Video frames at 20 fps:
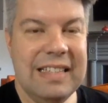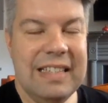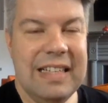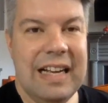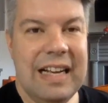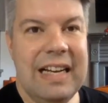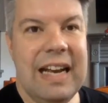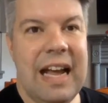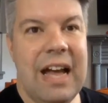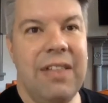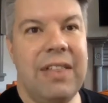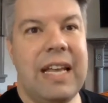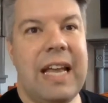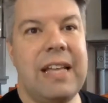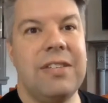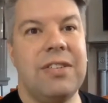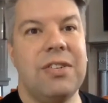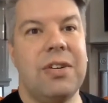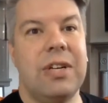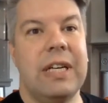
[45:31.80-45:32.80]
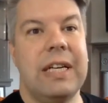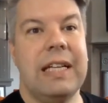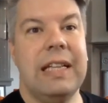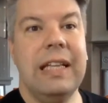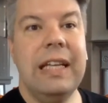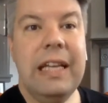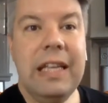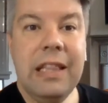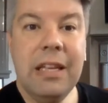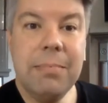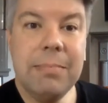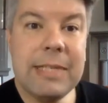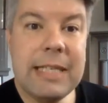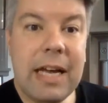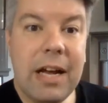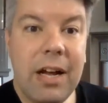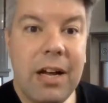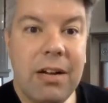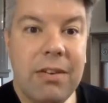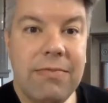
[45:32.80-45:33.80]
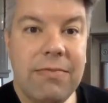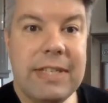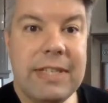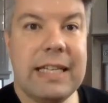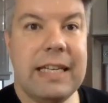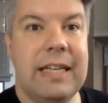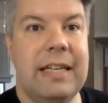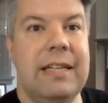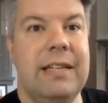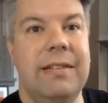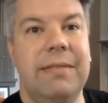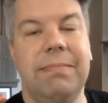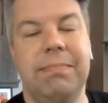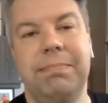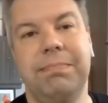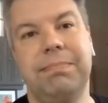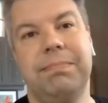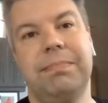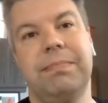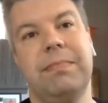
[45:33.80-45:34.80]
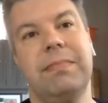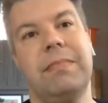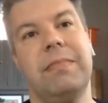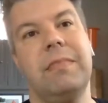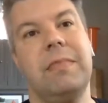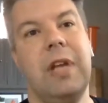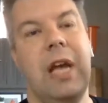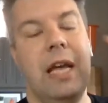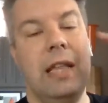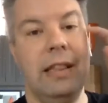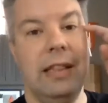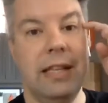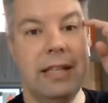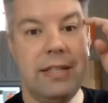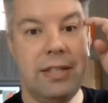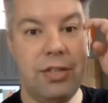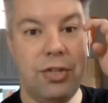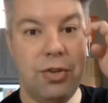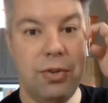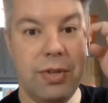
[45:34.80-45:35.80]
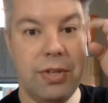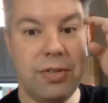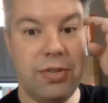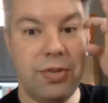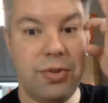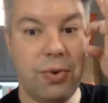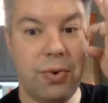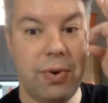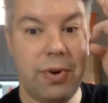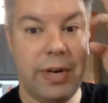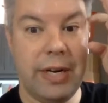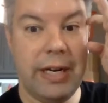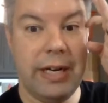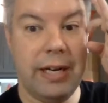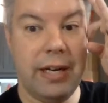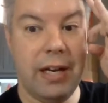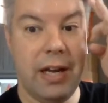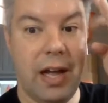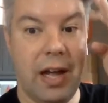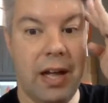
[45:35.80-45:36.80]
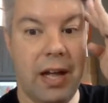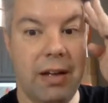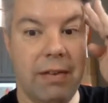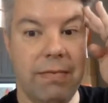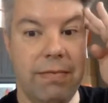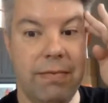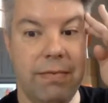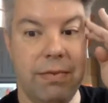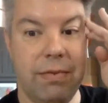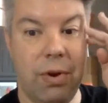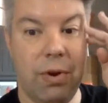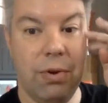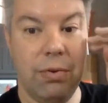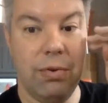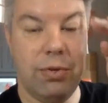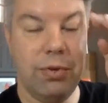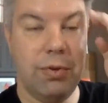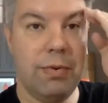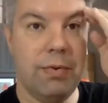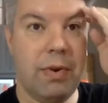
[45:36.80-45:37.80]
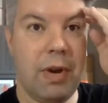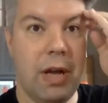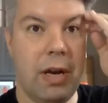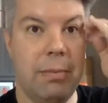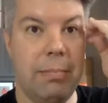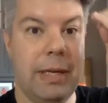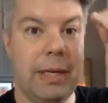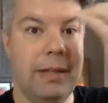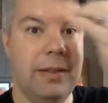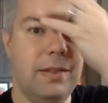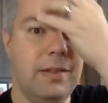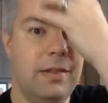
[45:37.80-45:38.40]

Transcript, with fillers: And now the cats are going to clean themselves and listen to the story of Old Deuteronomy.